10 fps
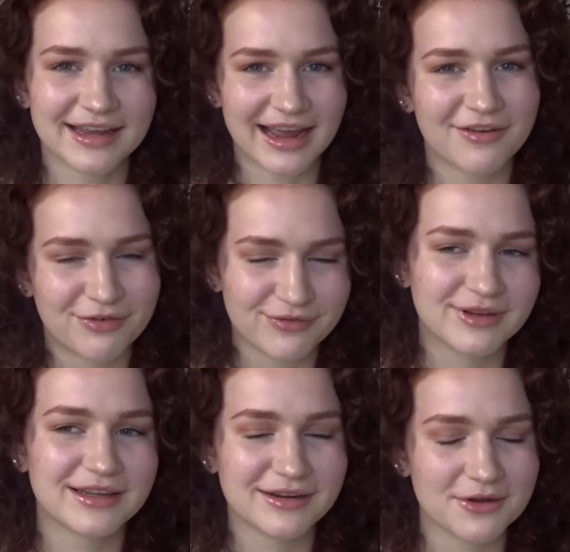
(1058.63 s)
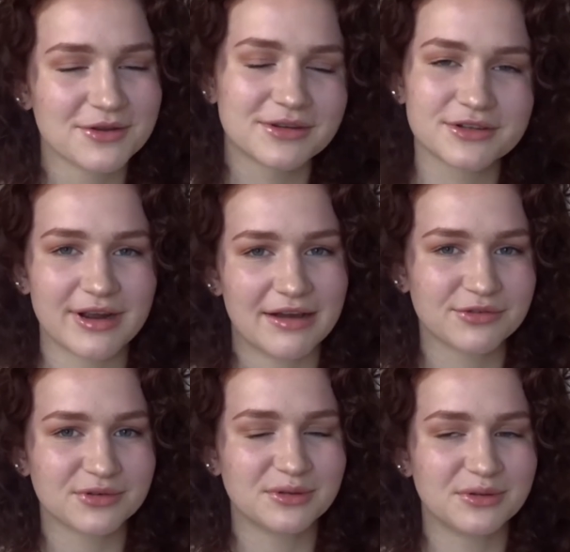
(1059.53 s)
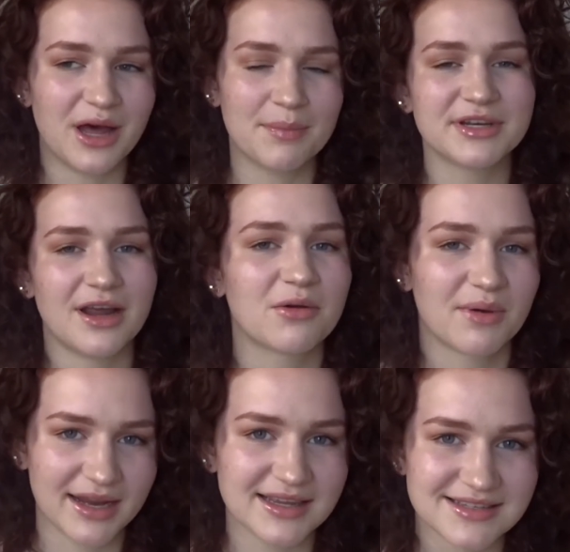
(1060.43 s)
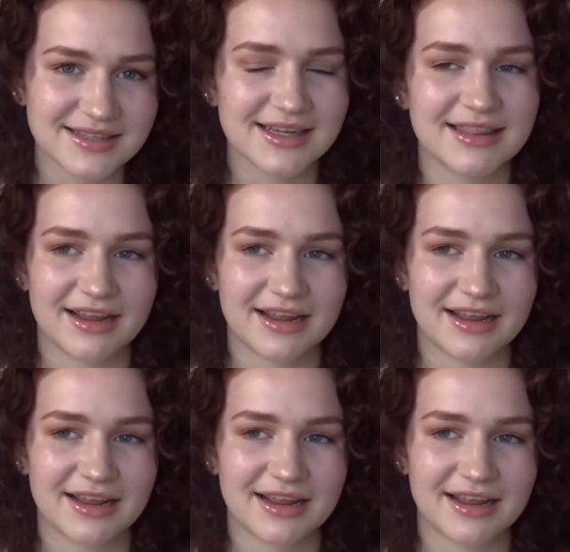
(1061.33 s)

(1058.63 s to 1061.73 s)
Like, I've, you know, you can travel up and down quite easily.